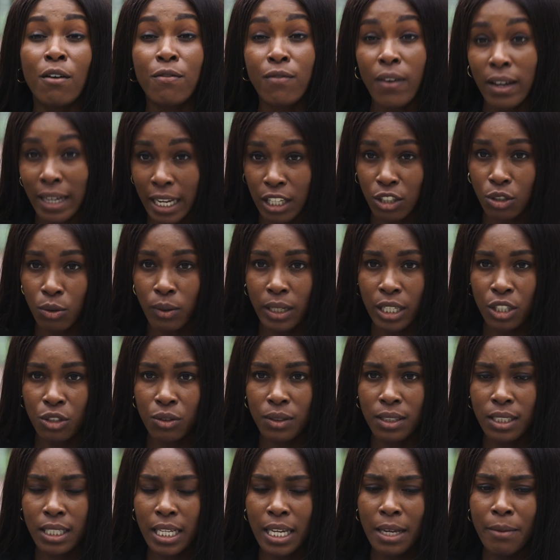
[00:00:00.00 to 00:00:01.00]
financial
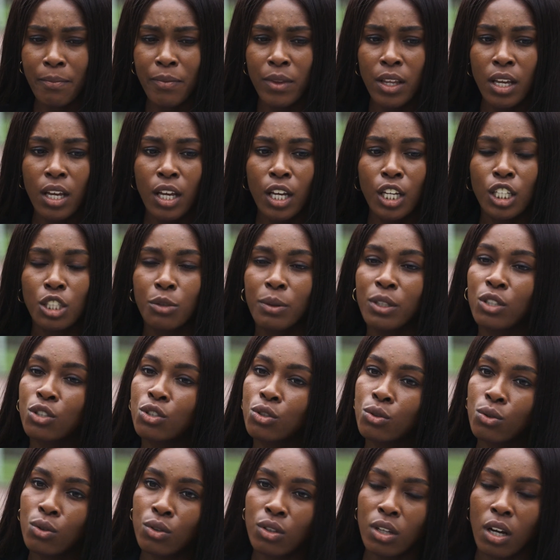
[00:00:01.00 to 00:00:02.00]
literacy to
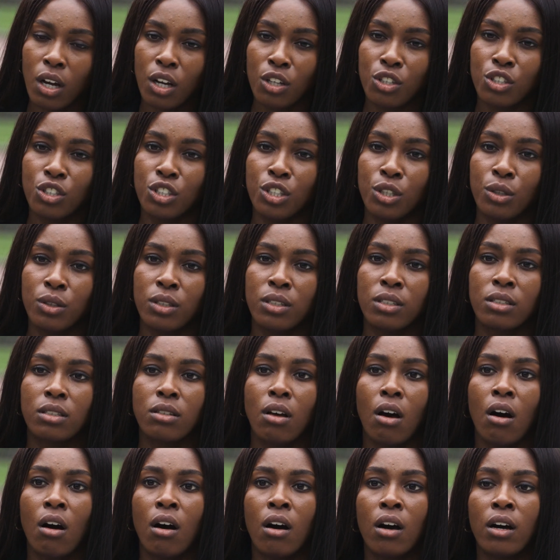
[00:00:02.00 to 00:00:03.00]
ensure that our students
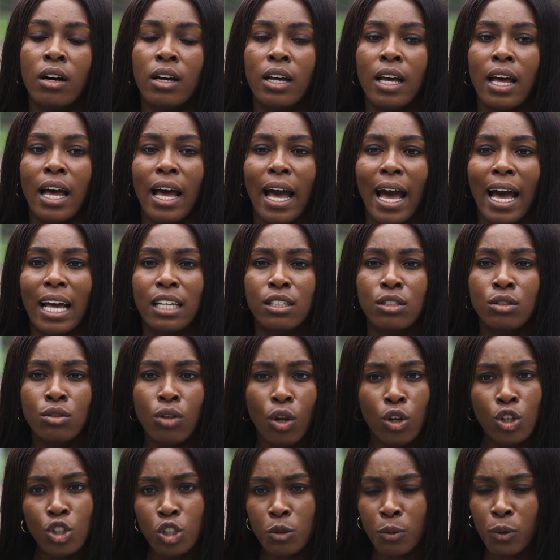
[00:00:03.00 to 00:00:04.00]
are as
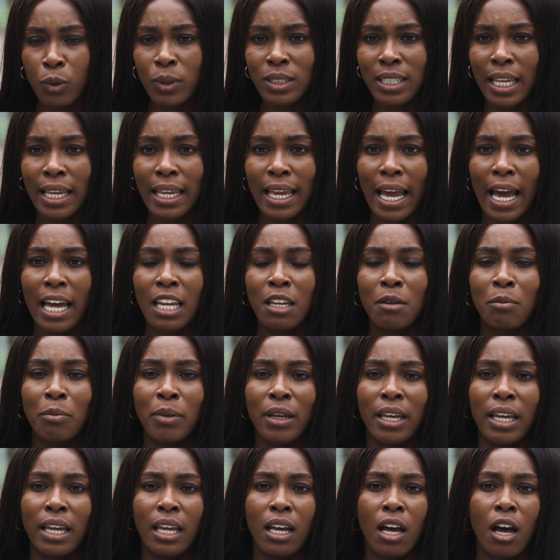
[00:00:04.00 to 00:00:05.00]
knowledgeable as they can
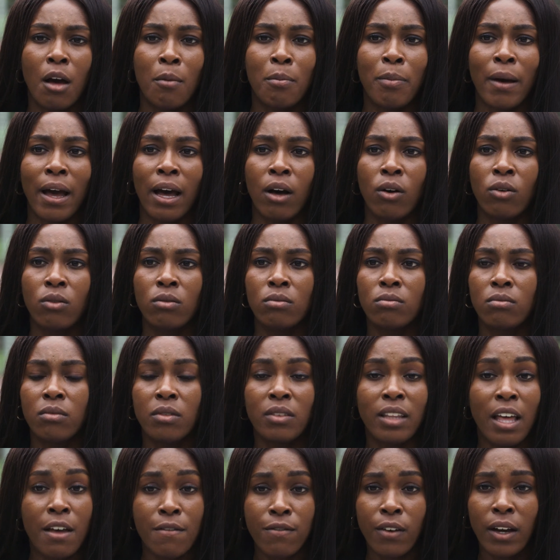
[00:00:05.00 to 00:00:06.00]
be about
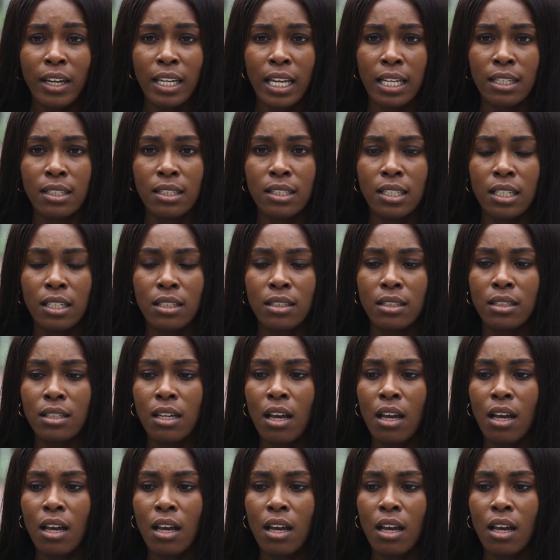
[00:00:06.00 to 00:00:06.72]
their finances.